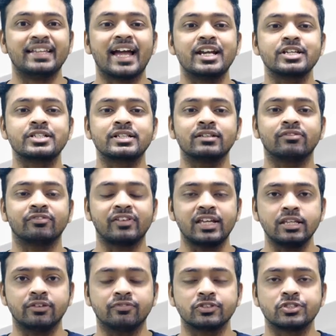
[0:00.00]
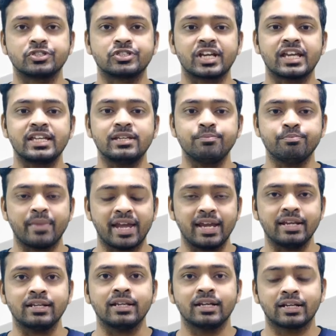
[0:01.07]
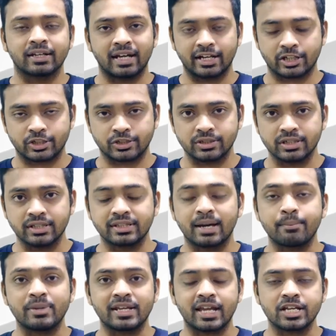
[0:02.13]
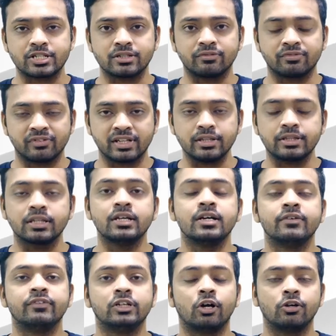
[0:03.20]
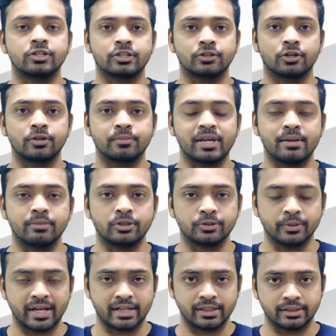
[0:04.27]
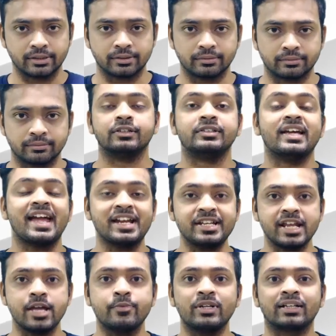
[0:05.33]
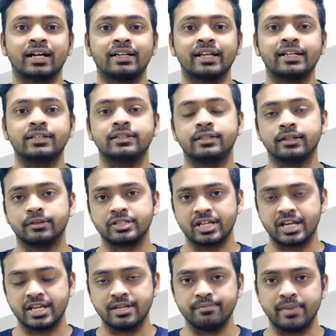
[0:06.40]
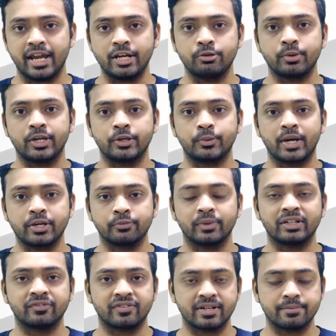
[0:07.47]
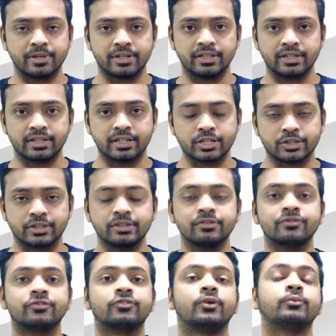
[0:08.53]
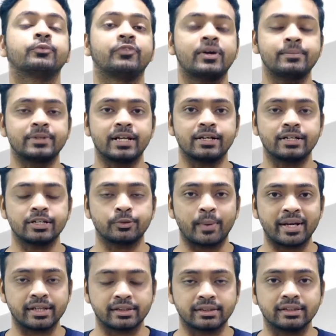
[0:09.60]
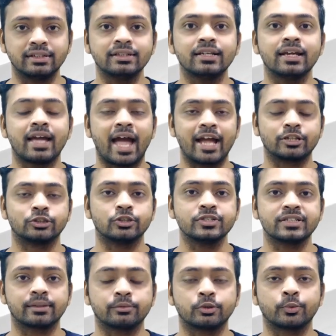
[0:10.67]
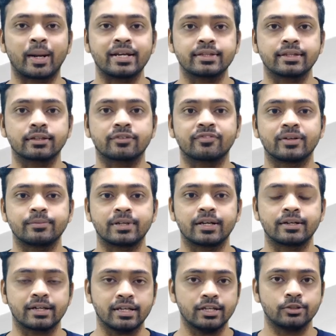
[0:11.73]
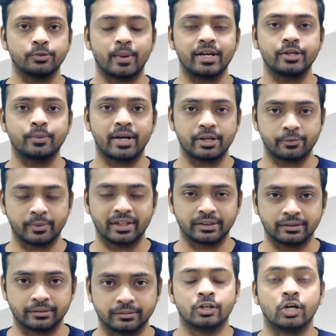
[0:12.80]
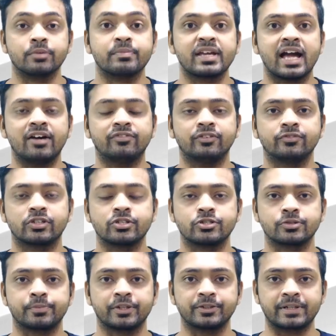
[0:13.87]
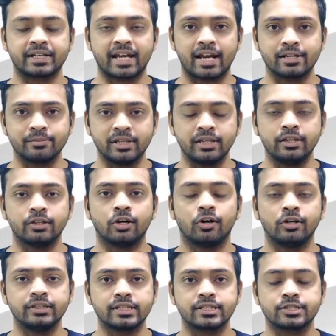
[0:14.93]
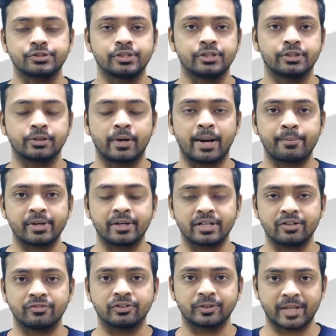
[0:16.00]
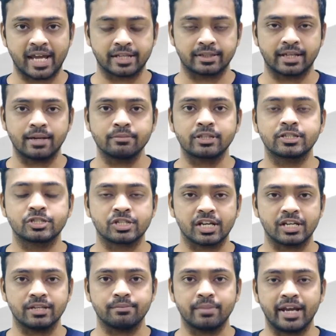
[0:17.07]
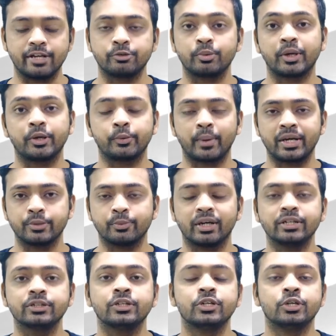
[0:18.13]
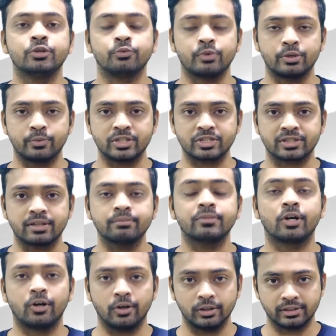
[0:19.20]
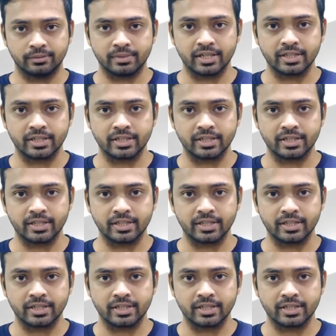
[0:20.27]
The additional fees for the JEE main correction and the application fees will also not be able to add. The NTA will conduct the JEE main 2021 February session from February 23rd and goes up to 26 February 2021. On behalf of the Jupiter Academy, all the students are appearing for the exams JEE main 2021. We wish them all the